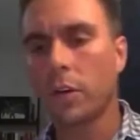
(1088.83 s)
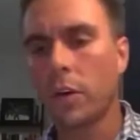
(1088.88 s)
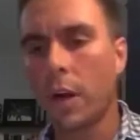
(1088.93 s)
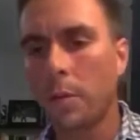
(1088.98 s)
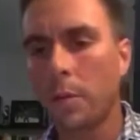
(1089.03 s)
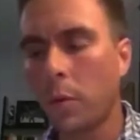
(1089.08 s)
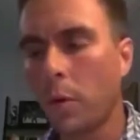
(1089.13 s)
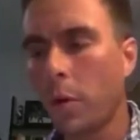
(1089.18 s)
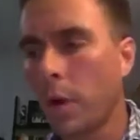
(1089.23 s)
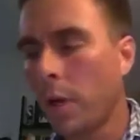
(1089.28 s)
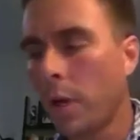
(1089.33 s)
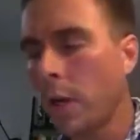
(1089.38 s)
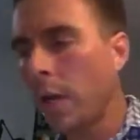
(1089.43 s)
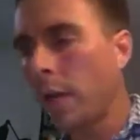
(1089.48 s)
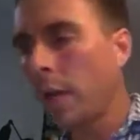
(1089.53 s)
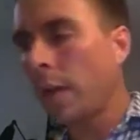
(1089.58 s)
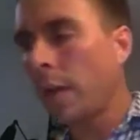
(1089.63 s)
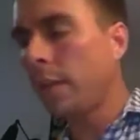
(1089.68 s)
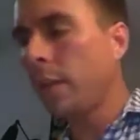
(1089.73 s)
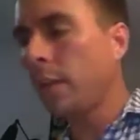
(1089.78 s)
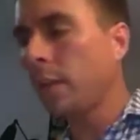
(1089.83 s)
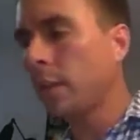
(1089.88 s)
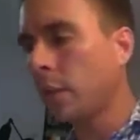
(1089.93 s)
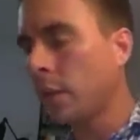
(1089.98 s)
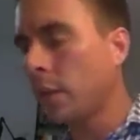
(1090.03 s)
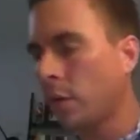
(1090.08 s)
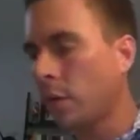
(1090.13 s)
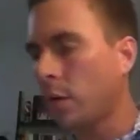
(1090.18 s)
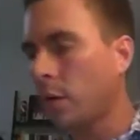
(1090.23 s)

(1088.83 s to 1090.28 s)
a great point. And I think there's